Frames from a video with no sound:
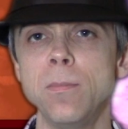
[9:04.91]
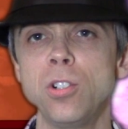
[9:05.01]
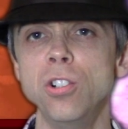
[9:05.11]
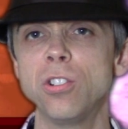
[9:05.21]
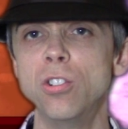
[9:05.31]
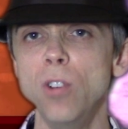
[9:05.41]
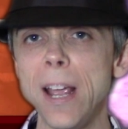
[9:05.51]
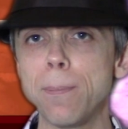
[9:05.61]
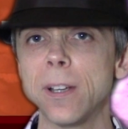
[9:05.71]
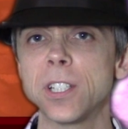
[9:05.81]
good
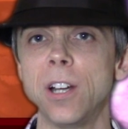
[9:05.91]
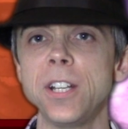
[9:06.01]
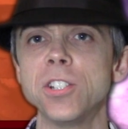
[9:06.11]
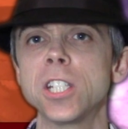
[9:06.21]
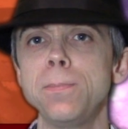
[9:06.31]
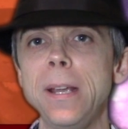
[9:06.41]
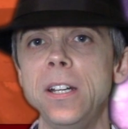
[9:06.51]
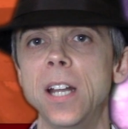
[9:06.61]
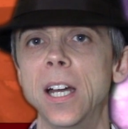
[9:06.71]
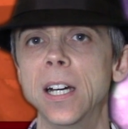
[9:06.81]
grip, so I didn't
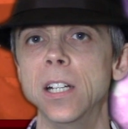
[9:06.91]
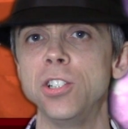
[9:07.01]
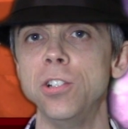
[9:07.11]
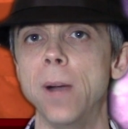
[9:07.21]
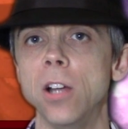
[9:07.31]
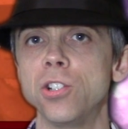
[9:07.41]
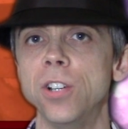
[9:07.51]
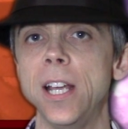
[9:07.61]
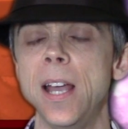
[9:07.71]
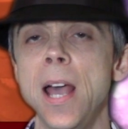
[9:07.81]
spin too much
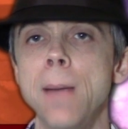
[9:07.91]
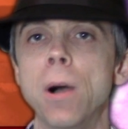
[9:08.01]
on it,